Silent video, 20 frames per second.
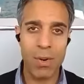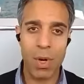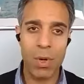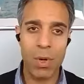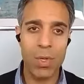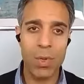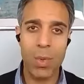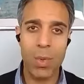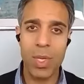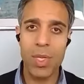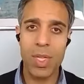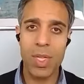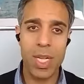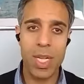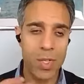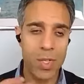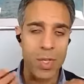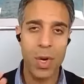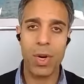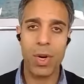old ones,
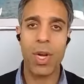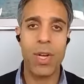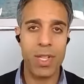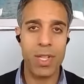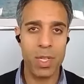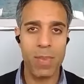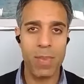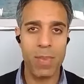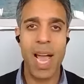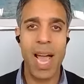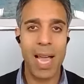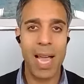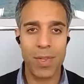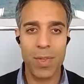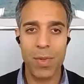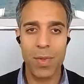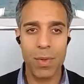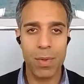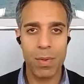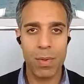it's not going to be a
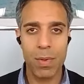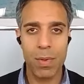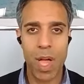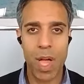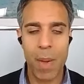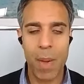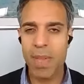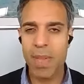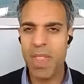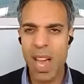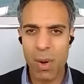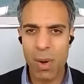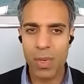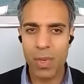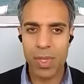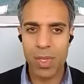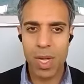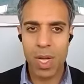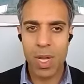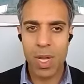hassle. I mean, that
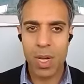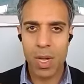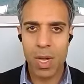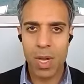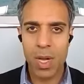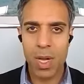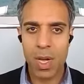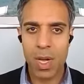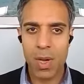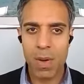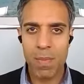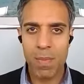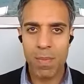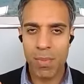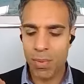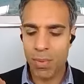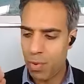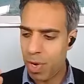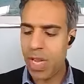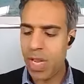was
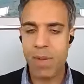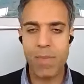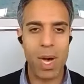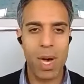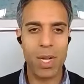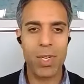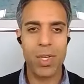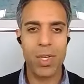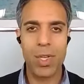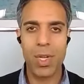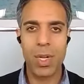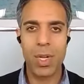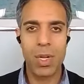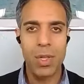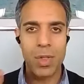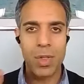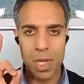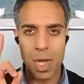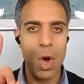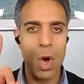pretty much
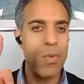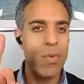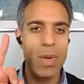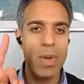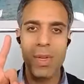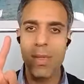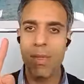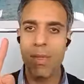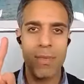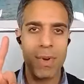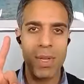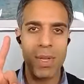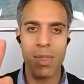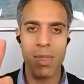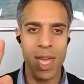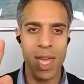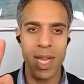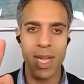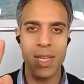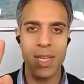the only three
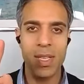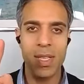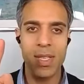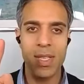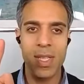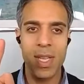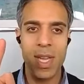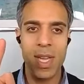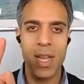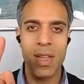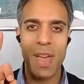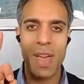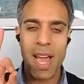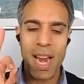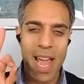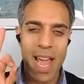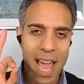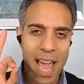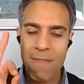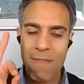things
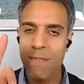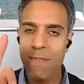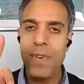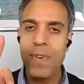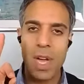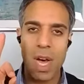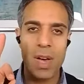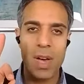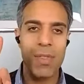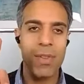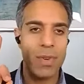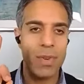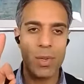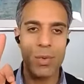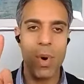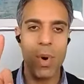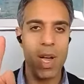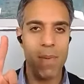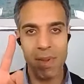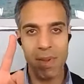that every other
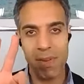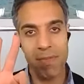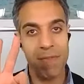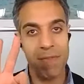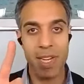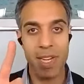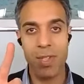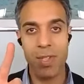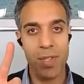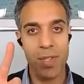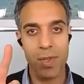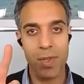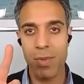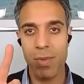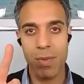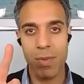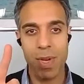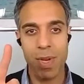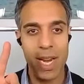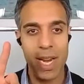requirement fed into
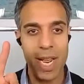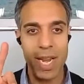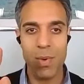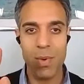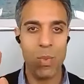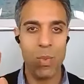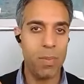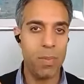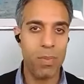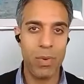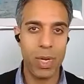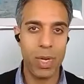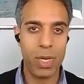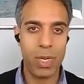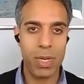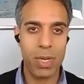at any one point,